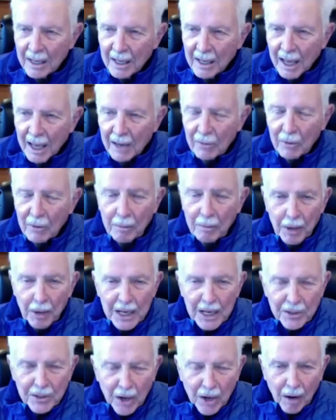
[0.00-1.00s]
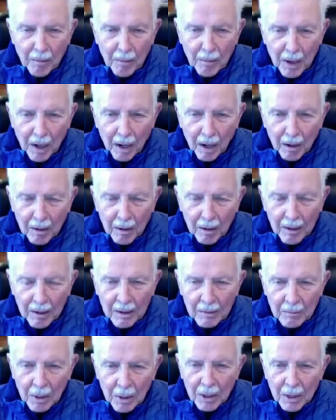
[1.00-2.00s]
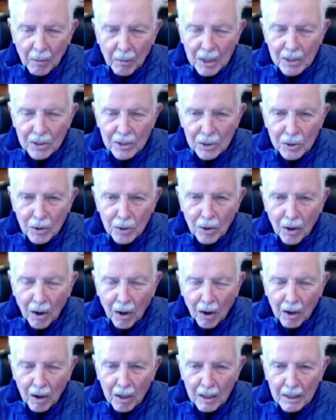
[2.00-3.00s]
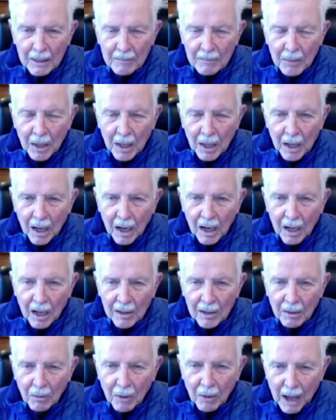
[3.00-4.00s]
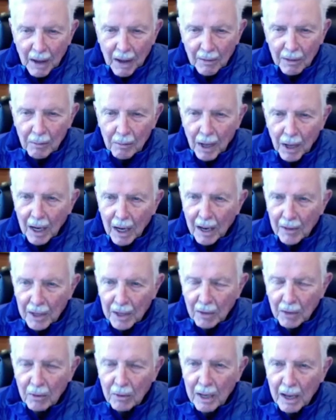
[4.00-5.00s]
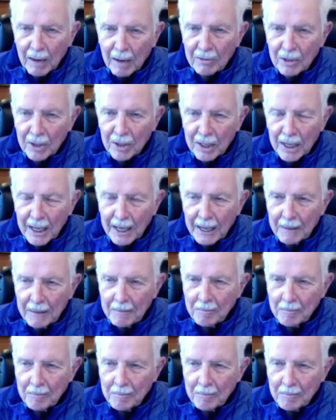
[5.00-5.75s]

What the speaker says: and replaced our bell, but it wasn't too long that we had the bell I think we have today.